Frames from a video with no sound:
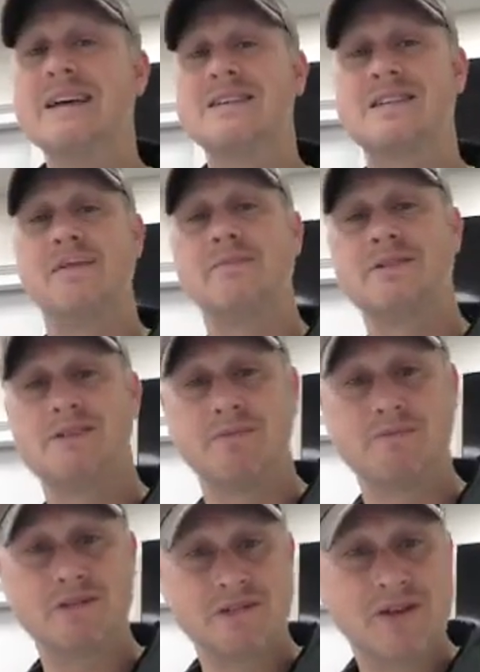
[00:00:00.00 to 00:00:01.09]
Some
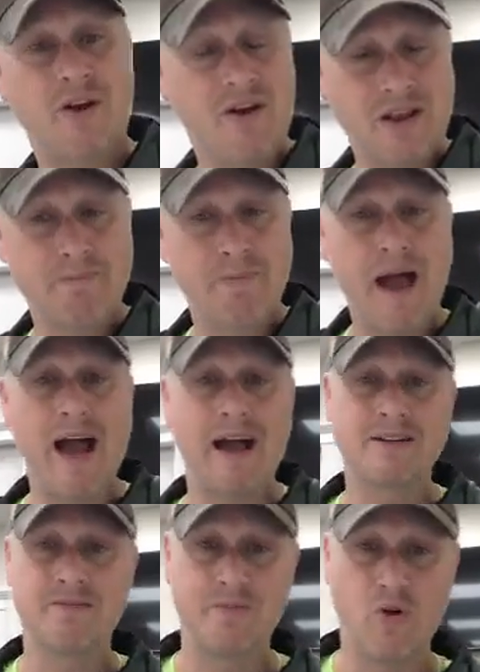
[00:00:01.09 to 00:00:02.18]
some turning
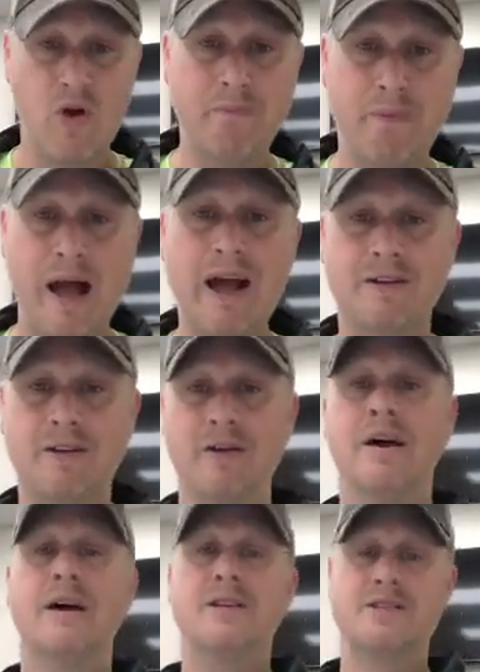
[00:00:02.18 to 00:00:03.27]
back, some going back to,
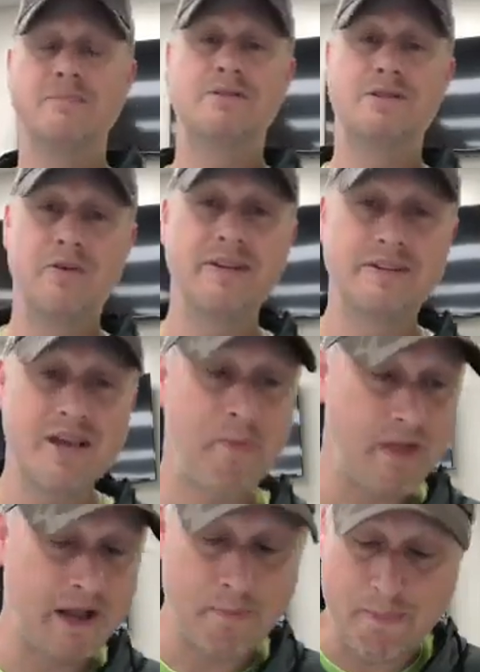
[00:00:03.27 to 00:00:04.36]
some doing
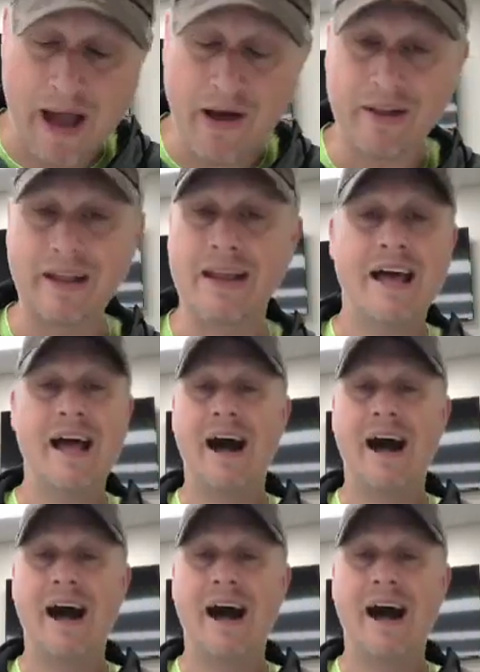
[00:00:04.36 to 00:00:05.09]
something about it.